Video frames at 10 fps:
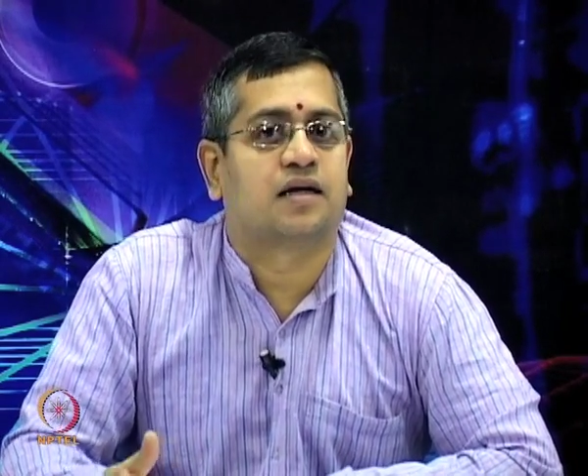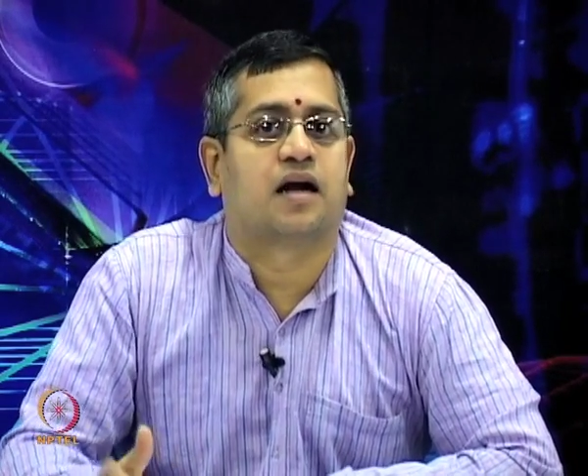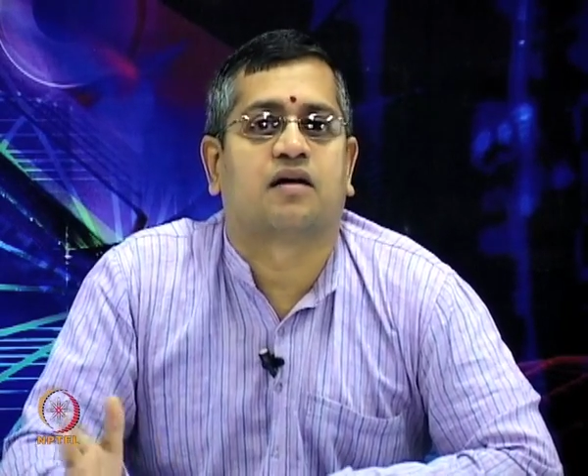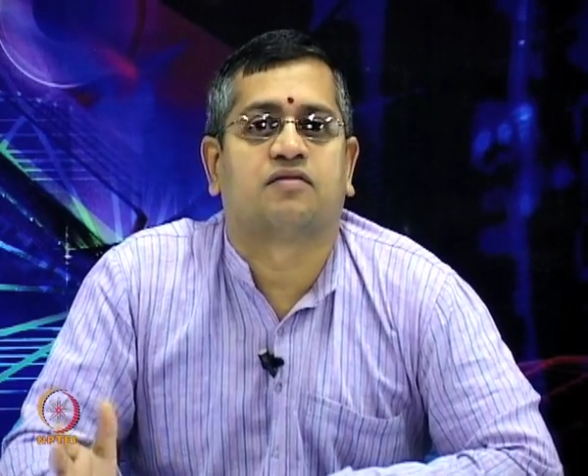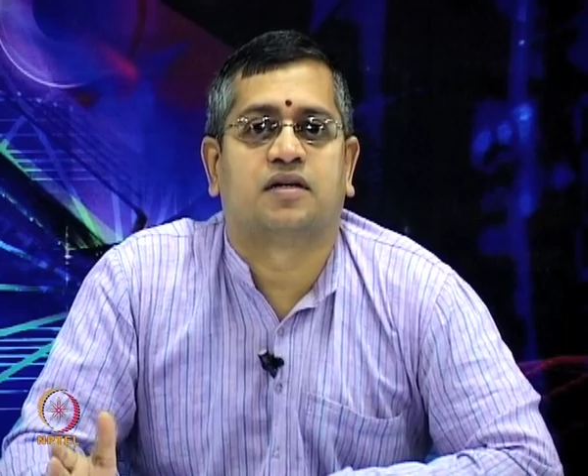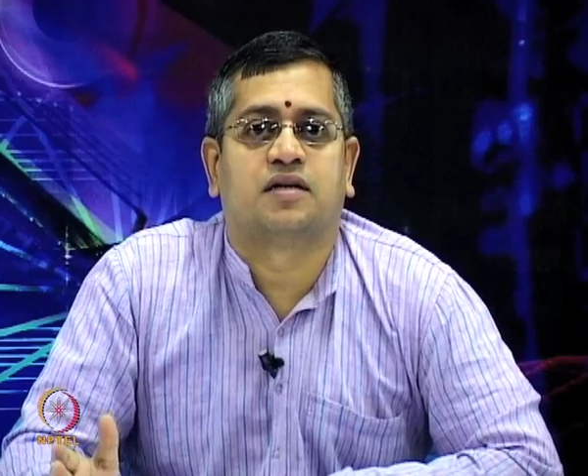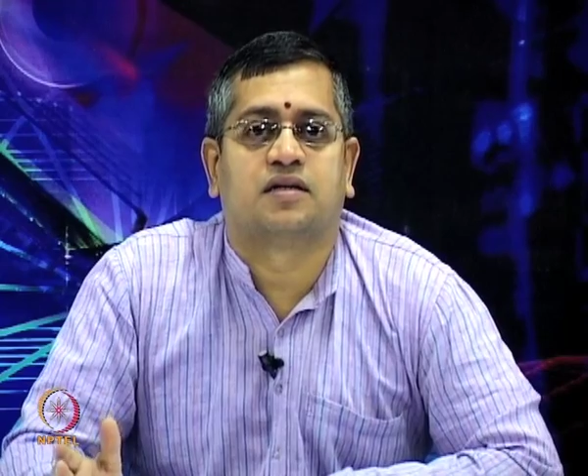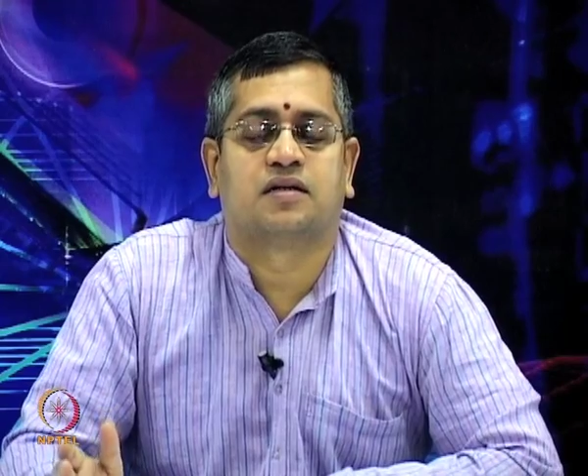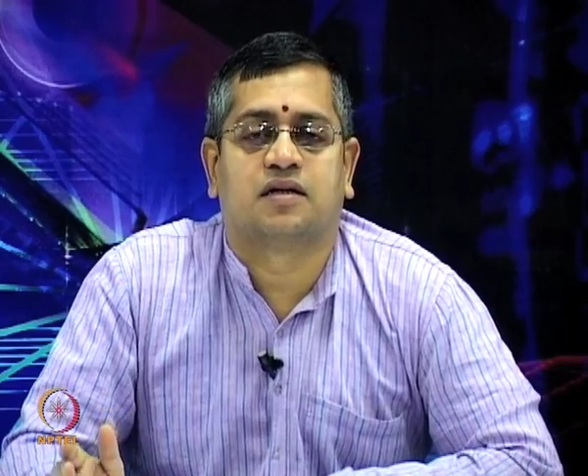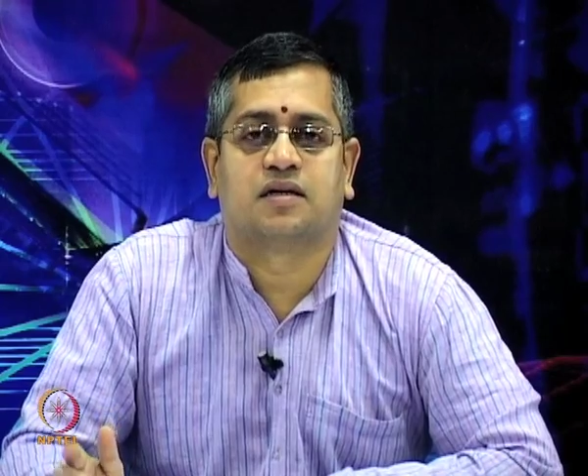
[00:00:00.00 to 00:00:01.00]
that of
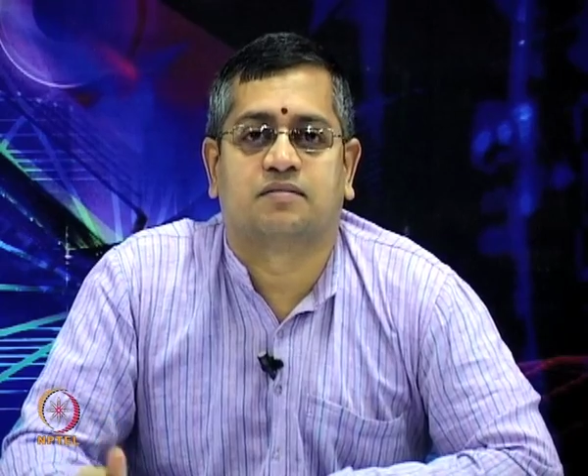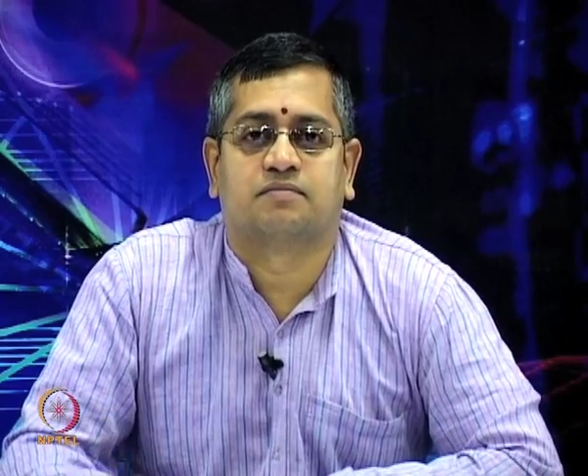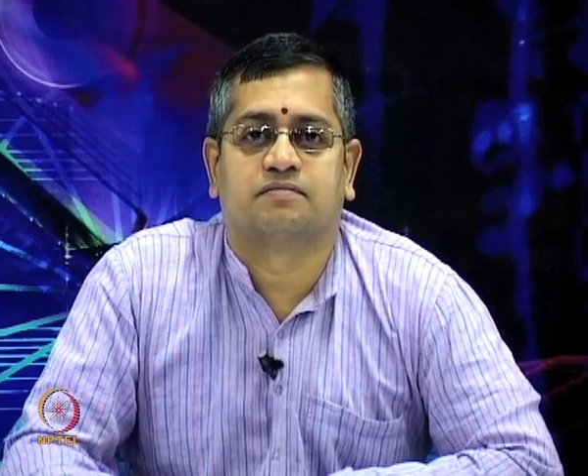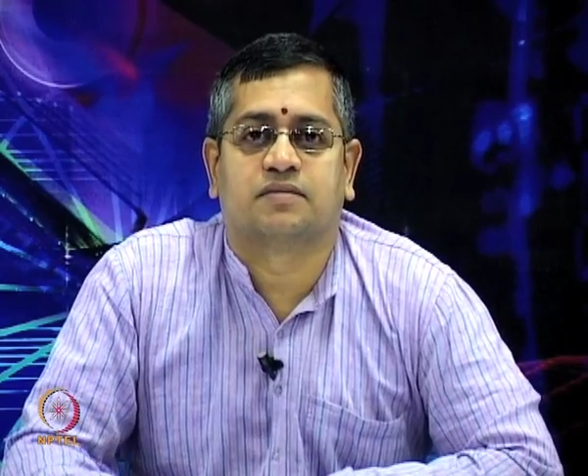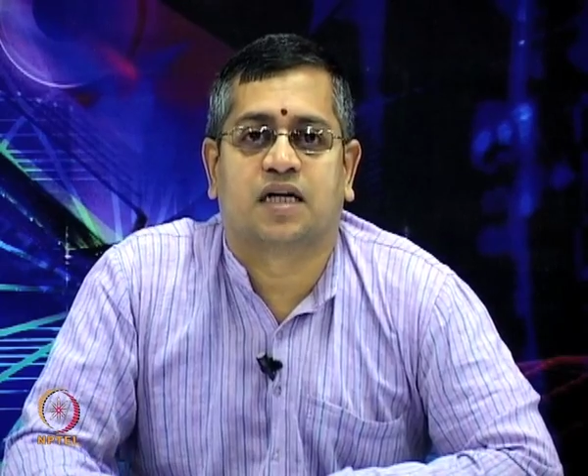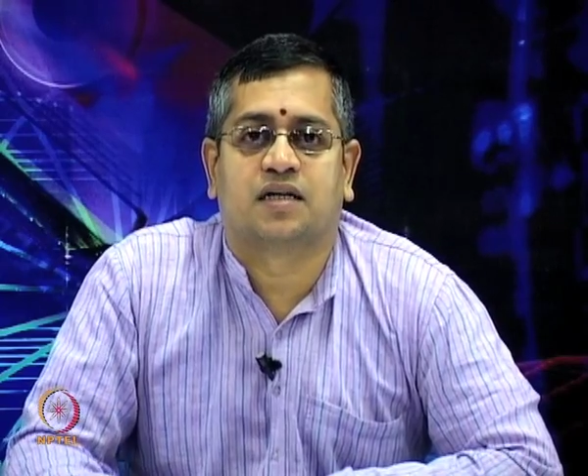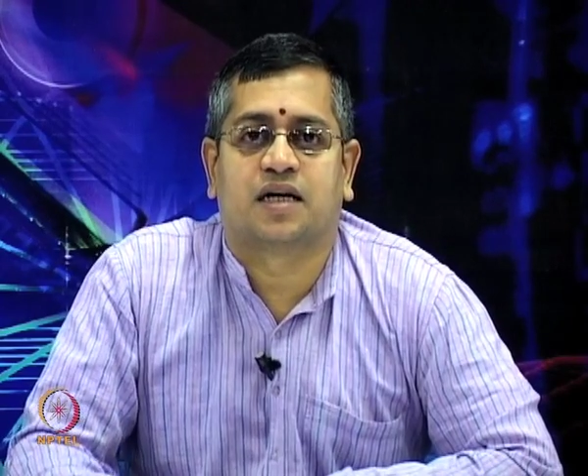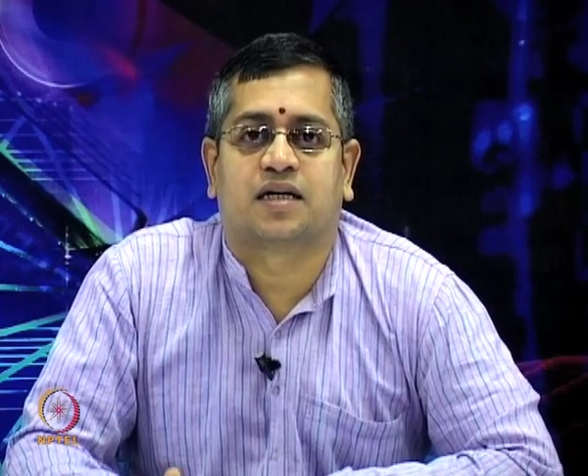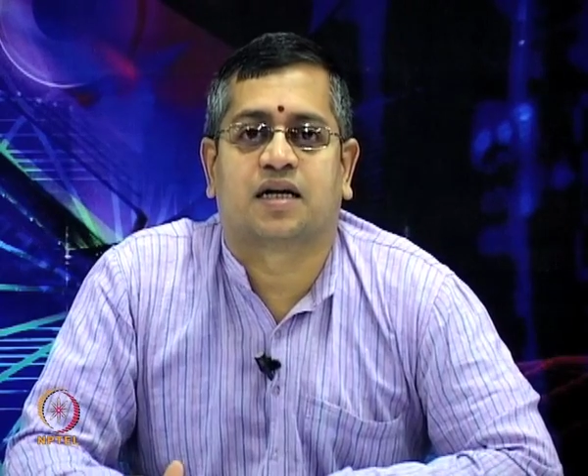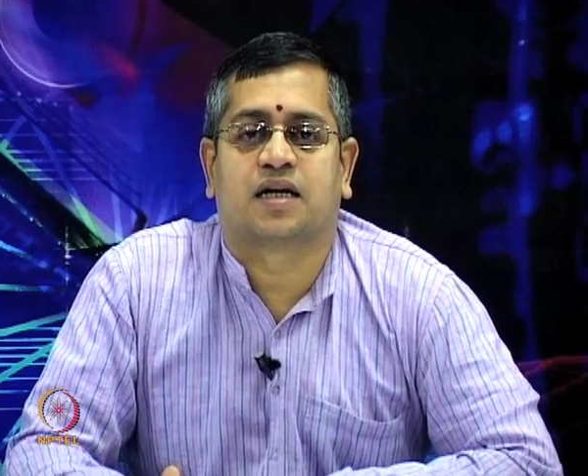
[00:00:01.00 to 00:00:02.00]
a
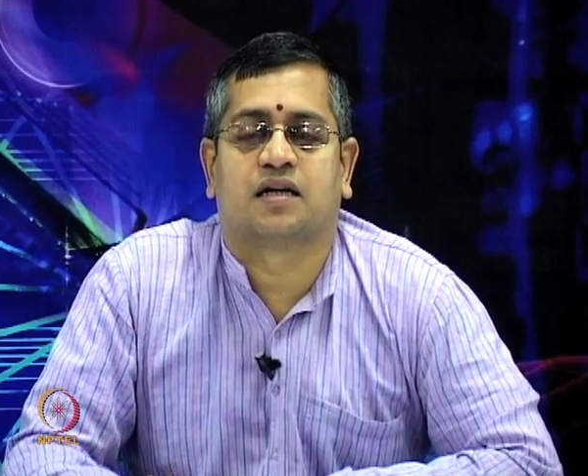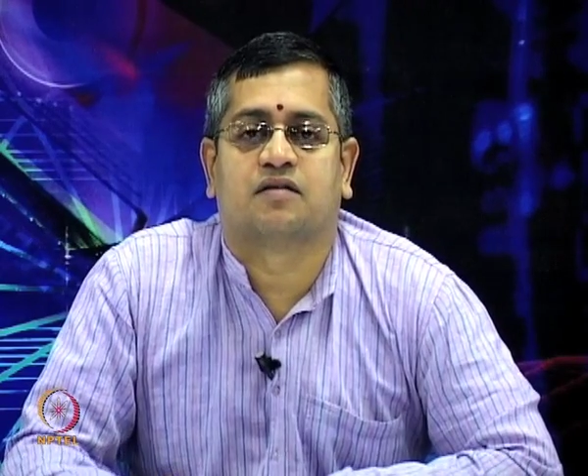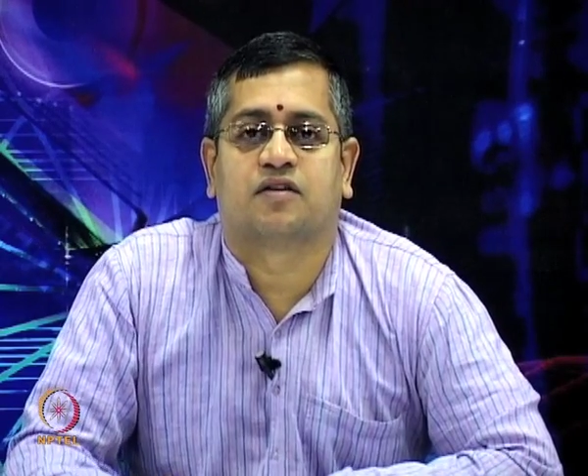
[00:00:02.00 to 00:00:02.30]
tetragonal,